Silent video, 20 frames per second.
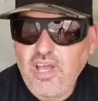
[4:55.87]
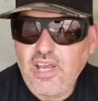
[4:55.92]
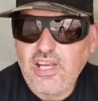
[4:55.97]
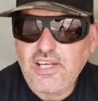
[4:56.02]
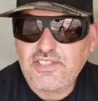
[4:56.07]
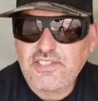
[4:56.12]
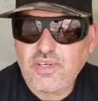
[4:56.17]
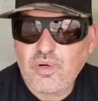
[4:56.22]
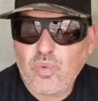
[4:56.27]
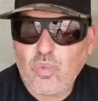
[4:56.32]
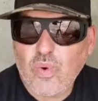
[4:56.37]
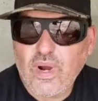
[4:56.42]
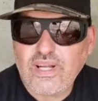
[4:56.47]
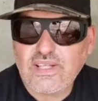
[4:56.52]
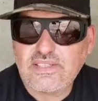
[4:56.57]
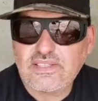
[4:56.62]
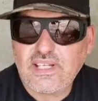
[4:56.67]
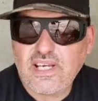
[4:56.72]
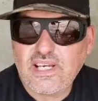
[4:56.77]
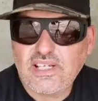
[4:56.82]
Here till
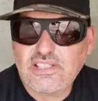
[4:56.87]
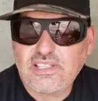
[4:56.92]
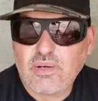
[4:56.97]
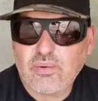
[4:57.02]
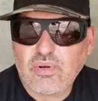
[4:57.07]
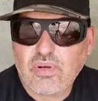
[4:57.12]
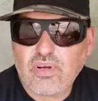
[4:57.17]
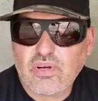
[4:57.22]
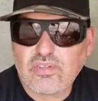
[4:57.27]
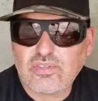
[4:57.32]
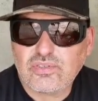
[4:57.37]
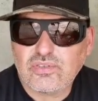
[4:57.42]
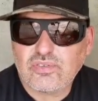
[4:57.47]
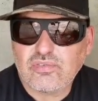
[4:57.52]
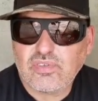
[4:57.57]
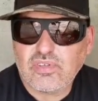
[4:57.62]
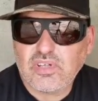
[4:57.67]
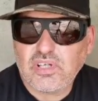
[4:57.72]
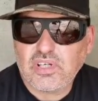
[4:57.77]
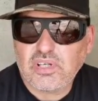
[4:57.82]
Wednesday, so we've got
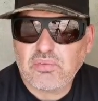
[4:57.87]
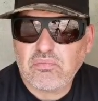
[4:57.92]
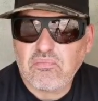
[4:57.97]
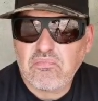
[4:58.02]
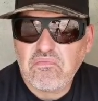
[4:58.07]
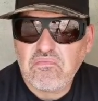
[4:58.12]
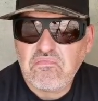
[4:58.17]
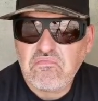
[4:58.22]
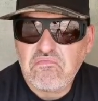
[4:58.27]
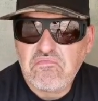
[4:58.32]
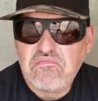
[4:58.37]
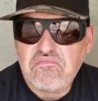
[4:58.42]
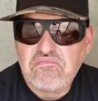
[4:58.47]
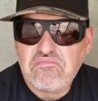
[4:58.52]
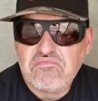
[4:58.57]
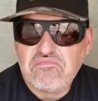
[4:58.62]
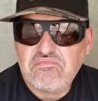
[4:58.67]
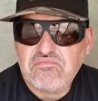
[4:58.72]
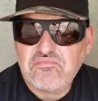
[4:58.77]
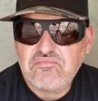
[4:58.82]
sort of like
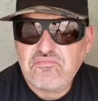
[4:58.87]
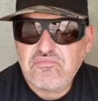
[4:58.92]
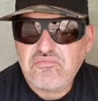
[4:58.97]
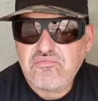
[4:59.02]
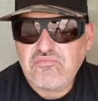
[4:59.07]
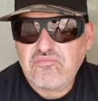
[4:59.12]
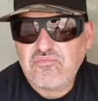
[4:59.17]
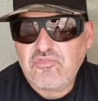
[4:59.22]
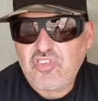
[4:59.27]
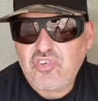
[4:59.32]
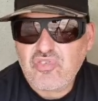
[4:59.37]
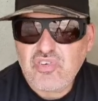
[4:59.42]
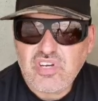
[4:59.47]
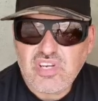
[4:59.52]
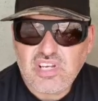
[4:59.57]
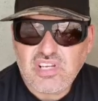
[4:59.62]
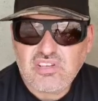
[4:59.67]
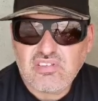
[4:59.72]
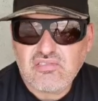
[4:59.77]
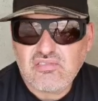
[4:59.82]

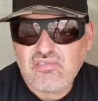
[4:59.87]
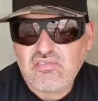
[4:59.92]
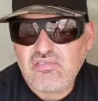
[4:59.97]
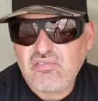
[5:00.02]
three